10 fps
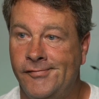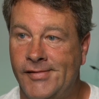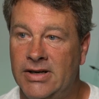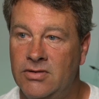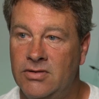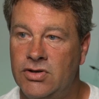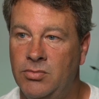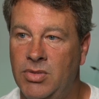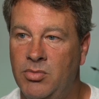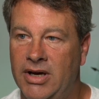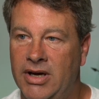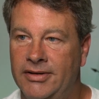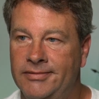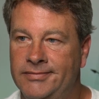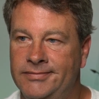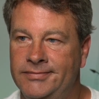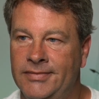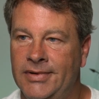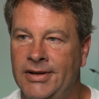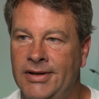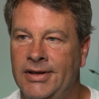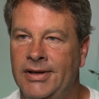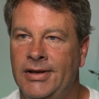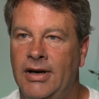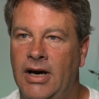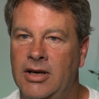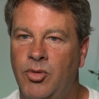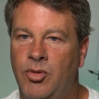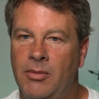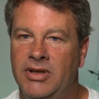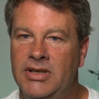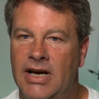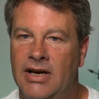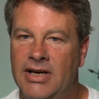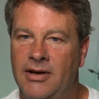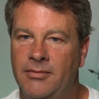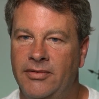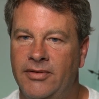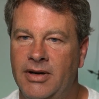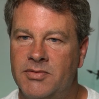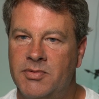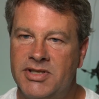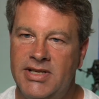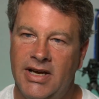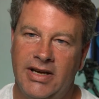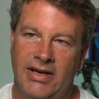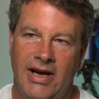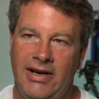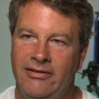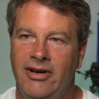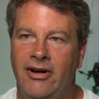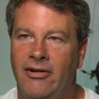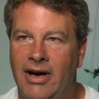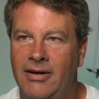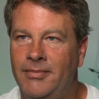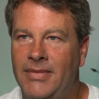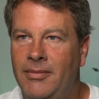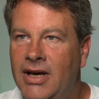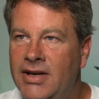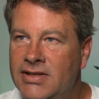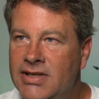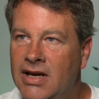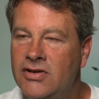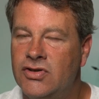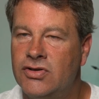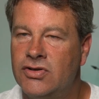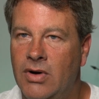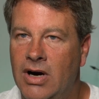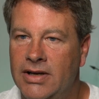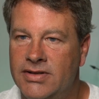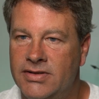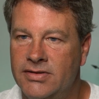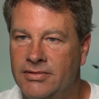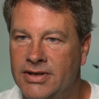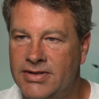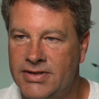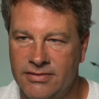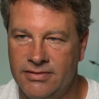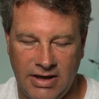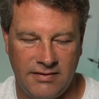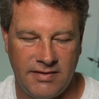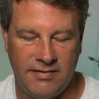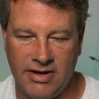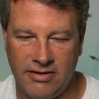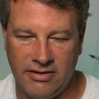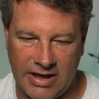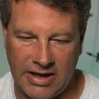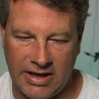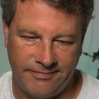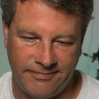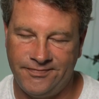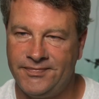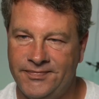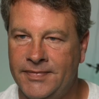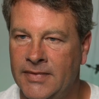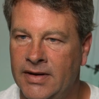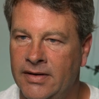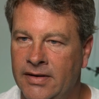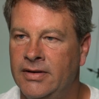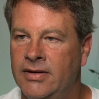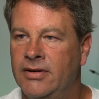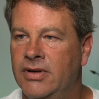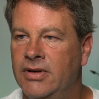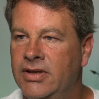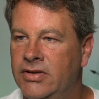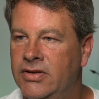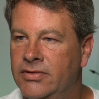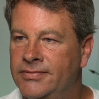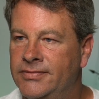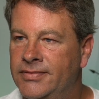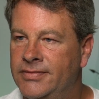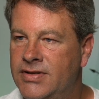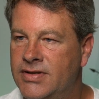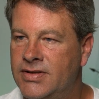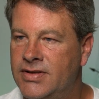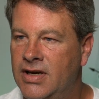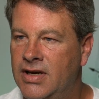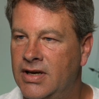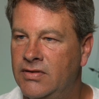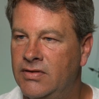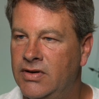We should be better. I could probably dial down my frames per second. I don't know. I'm not exactly sure why it's doing what it's doing. I have to figure it out. I really do, because it's kind of annoying.